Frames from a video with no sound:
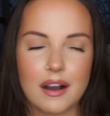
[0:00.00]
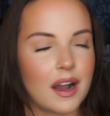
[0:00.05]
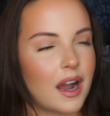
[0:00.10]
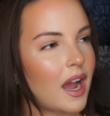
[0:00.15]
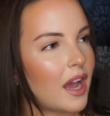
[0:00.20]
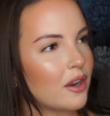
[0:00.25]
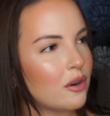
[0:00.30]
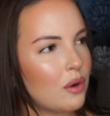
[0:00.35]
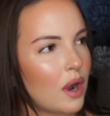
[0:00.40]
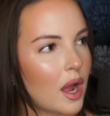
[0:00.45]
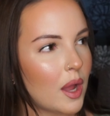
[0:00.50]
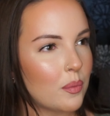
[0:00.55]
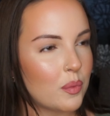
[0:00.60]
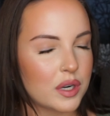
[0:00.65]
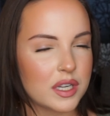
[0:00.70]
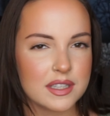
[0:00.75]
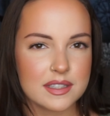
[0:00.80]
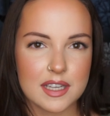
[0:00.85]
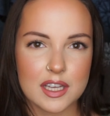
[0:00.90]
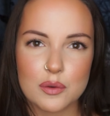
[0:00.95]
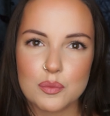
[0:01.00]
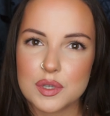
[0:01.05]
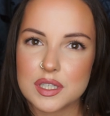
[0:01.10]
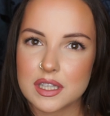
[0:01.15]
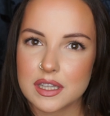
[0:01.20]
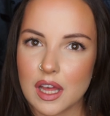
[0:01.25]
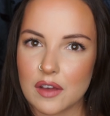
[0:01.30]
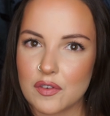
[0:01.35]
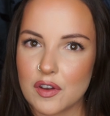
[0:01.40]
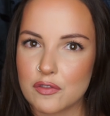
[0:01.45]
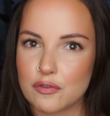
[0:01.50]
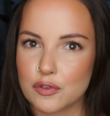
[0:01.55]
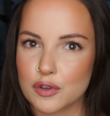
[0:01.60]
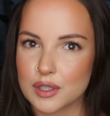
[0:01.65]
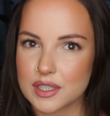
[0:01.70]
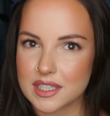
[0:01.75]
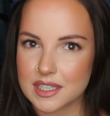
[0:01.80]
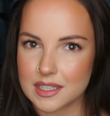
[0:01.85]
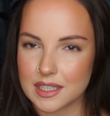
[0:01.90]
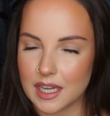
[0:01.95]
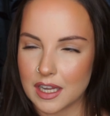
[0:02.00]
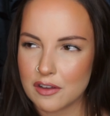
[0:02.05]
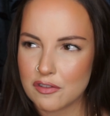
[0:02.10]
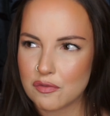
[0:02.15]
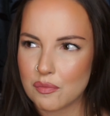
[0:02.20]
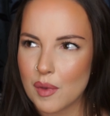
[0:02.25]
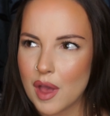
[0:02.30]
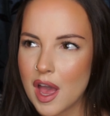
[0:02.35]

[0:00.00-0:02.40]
I wouldn't say it was love at first sniff,